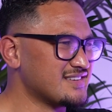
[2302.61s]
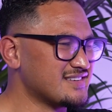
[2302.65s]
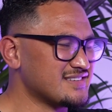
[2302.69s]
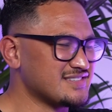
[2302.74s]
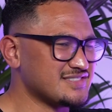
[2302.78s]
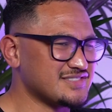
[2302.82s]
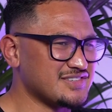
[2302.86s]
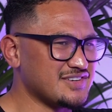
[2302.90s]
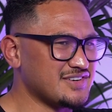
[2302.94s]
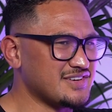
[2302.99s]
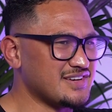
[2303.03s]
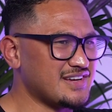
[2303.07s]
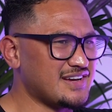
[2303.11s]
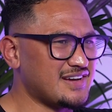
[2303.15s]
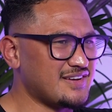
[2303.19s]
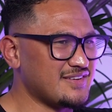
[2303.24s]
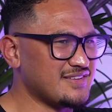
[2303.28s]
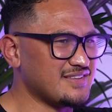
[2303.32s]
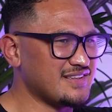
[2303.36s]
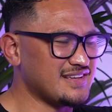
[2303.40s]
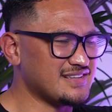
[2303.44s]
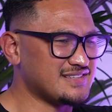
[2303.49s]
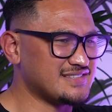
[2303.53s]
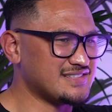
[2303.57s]
So
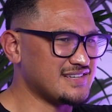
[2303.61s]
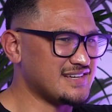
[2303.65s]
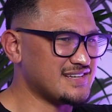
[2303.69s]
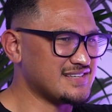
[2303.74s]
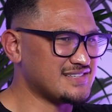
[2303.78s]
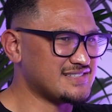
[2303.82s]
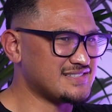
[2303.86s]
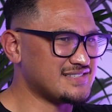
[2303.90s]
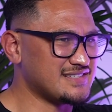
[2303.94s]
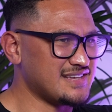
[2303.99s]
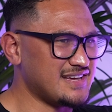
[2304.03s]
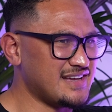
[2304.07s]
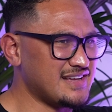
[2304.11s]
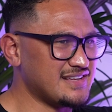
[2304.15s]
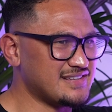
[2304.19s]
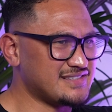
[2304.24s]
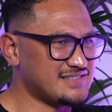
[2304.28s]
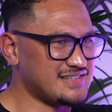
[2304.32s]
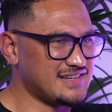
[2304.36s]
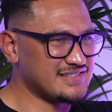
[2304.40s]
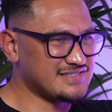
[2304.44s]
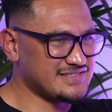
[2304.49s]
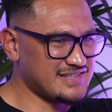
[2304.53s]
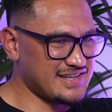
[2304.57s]

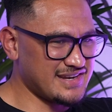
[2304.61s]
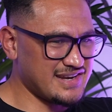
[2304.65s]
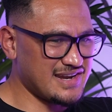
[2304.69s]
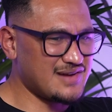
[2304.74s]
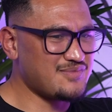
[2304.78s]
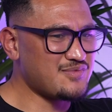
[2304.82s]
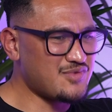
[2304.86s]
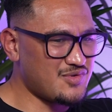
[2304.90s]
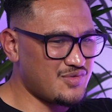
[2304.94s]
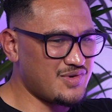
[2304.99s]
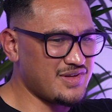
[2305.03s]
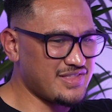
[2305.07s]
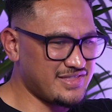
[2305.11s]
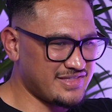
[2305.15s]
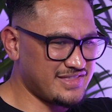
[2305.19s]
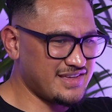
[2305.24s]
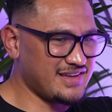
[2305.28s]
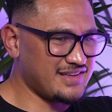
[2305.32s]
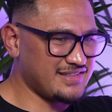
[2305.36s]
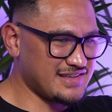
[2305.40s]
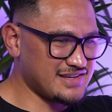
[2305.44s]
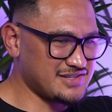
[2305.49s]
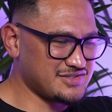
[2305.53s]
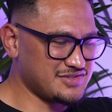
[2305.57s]
it's the number one
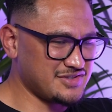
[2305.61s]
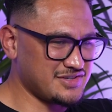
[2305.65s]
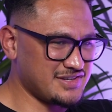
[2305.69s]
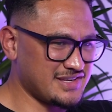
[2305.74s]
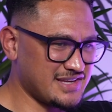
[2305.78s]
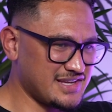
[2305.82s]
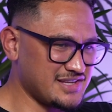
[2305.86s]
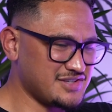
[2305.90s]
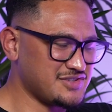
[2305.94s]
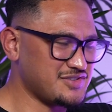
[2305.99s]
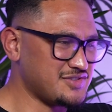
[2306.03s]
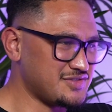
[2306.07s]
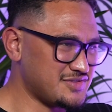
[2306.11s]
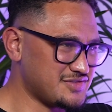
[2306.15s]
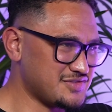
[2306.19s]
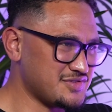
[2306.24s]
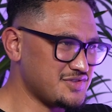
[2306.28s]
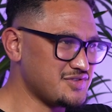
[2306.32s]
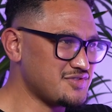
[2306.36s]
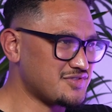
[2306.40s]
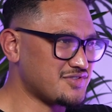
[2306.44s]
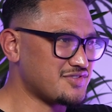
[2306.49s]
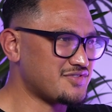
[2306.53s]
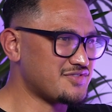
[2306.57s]
thing that should get you to
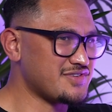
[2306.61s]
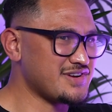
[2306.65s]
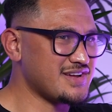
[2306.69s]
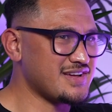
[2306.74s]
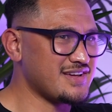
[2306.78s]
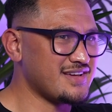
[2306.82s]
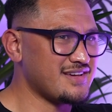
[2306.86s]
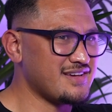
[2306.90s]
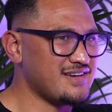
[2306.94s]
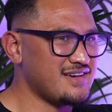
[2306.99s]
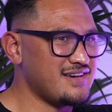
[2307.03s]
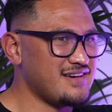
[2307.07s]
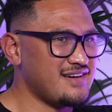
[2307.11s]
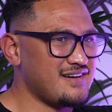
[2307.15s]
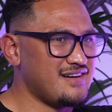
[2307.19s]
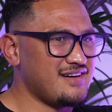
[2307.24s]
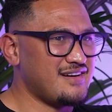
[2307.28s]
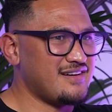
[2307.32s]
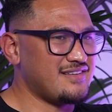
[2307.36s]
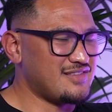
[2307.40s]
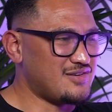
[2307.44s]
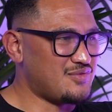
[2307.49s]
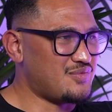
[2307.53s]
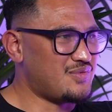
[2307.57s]
your career,
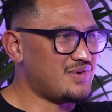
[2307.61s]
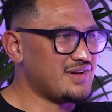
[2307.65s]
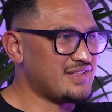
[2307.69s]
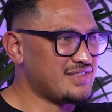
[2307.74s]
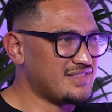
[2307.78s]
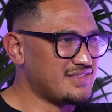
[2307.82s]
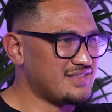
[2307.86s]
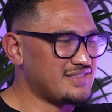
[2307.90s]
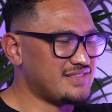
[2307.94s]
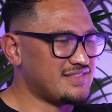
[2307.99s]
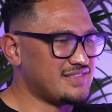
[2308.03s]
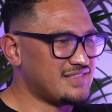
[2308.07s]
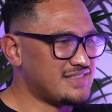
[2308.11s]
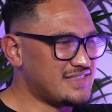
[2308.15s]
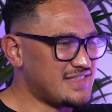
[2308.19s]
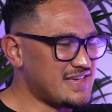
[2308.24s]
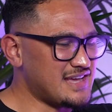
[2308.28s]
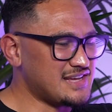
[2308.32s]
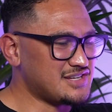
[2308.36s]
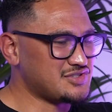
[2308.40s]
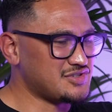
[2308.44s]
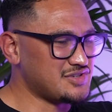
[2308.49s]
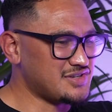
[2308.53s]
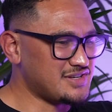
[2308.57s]
and the one
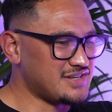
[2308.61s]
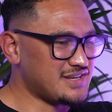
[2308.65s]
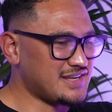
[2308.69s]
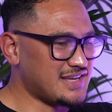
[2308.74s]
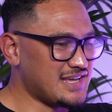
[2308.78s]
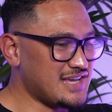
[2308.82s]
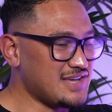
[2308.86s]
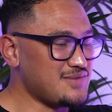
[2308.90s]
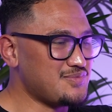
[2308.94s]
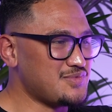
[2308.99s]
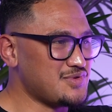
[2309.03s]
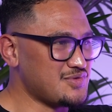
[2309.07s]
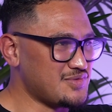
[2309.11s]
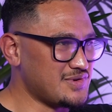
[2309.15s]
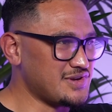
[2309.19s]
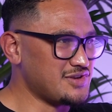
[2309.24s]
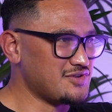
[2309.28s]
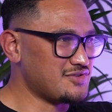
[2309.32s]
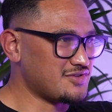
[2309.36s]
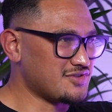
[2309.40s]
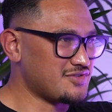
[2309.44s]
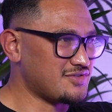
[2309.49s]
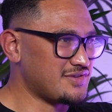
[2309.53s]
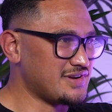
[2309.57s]
that should keep you in
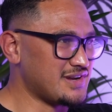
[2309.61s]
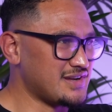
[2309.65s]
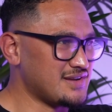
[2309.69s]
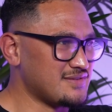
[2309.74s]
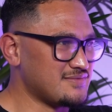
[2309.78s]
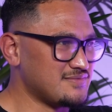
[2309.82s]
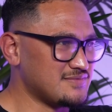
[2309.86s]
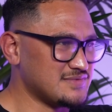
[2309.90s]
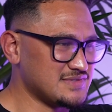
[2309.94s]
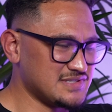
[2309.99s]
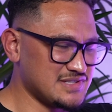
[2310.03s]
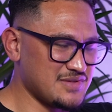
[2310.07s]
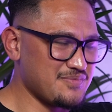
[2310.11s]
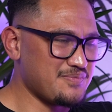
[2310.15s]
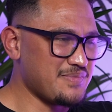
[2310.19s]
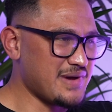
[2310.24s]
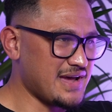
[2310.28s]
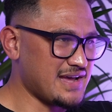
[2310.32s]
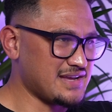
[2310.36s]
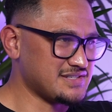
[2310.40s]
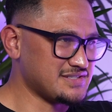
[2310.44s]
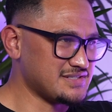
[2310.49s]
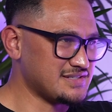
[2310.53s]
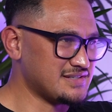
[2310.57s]
your career is the
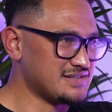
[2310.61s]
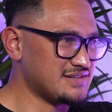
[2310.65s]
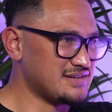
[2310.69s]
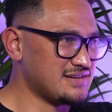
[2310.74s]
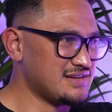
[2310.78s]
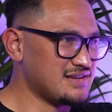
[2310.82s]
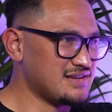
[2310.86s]
passion.